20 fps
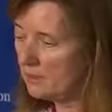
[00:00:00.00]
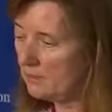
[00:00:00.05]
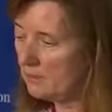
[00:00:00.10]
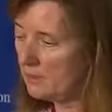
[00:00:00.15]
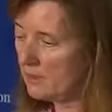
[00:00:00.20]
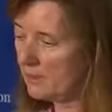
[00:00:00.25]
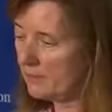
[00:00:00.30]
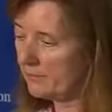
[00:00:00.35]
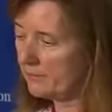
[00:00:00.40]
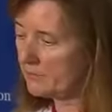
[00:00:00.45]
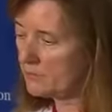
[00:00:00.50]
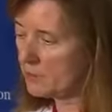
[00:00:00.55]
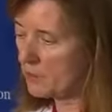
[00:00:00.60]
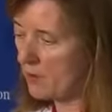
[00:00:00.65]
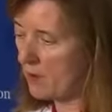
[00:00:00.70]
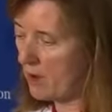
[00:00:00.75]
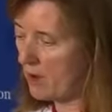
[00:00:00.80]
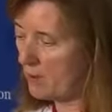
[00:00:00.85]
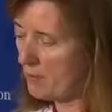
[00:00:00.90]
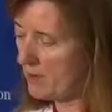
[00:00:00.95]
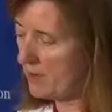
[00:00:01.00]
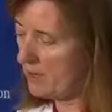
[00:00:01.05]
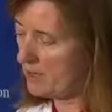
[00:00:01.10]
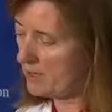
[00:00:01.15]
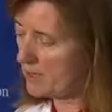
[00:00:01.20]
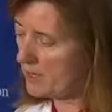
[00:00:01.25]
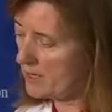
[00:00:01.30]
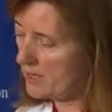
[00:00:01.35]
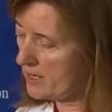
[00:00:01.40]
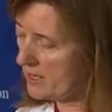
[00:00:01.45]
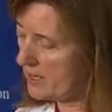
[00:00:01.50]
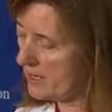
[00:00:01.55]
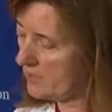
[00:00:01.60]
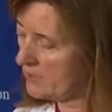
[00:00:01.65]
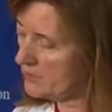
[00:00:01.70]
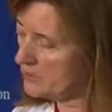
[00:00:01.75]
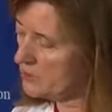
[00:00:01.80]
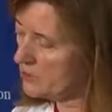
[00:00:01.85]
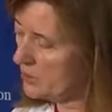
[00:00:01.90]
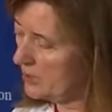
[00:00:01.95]
lot of trauma,
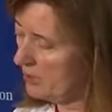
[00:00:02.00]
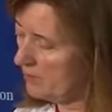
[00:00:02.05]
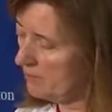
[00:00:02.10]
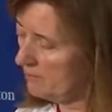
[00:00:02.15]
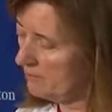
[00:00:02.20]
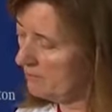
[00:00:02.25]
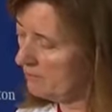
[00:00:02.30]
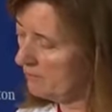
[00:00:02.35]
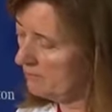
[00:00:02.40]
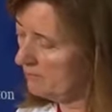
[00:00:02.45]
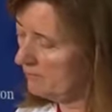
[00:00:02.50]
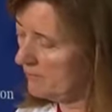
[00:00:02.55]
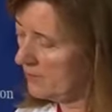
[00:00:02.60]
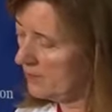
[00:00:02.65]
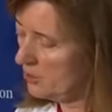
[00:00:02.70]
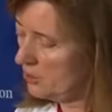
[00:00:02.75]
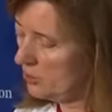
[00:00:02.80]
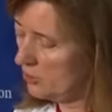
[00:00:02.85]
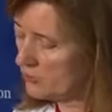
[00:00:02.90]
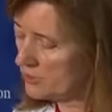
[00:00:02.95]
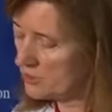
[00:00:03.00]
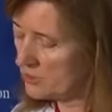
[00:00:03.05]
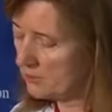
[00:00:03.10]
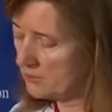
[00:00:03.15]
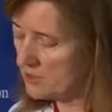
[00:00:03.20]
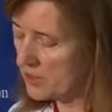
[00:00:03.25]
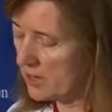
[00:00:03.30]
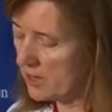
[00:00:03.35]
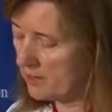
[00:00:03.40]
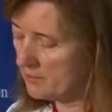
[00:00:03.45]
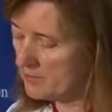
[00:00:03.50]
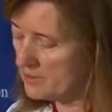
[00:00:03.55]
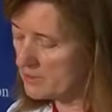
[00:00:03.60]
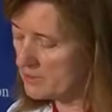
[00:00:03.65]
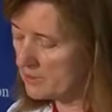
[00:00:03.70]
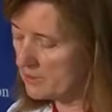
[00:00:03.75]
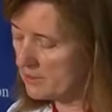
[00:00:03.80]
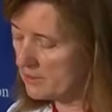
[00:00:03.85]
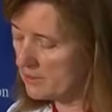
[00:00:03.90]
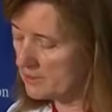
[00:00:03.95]
and
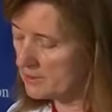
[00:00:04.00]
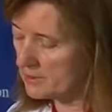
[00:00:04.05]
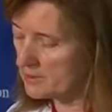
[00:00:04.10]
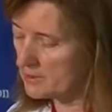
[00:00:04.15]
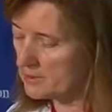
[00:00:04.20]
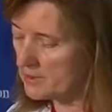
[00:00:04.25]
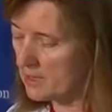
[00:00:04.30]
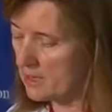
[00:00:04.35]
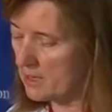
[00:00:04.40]
sometimes it's